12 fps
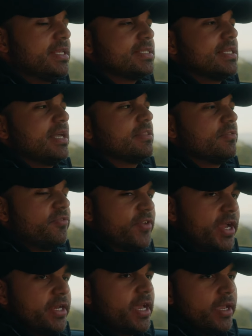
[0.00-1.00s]
It's not the
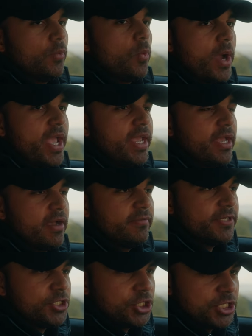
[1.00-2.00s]
finite way
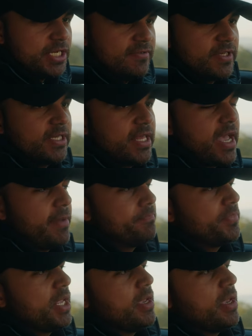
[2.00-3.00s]
of achieving that.